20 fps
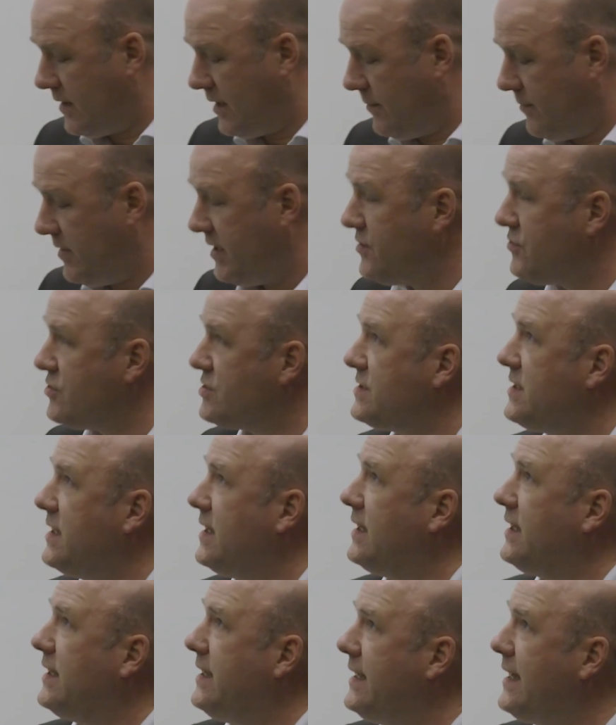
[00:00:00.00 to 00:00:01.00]

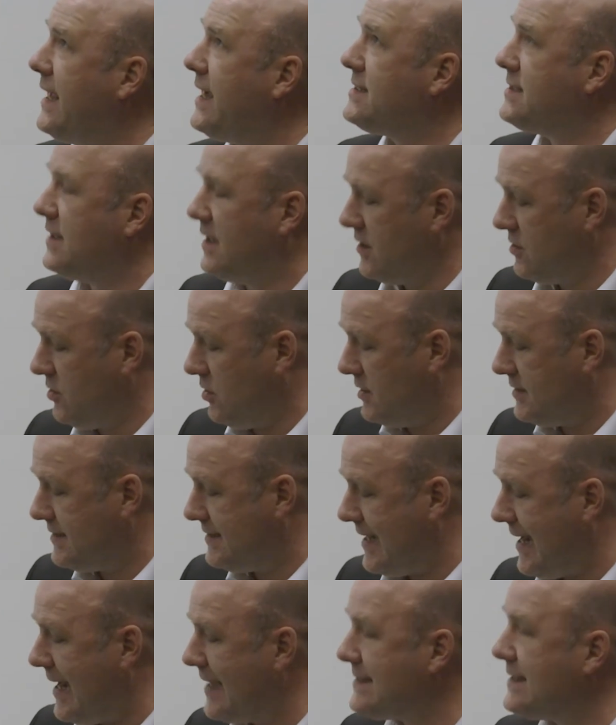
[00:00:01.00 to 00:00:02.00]
interesting chelator called
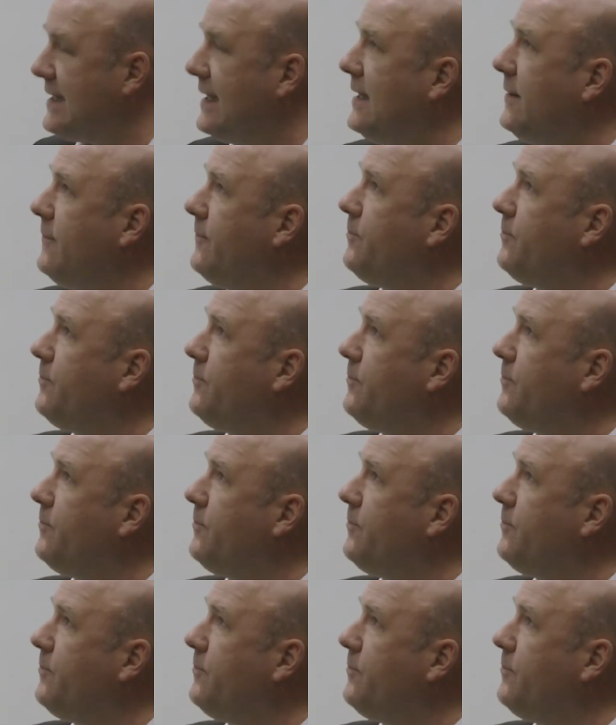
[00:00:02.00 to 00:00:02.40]
DATA,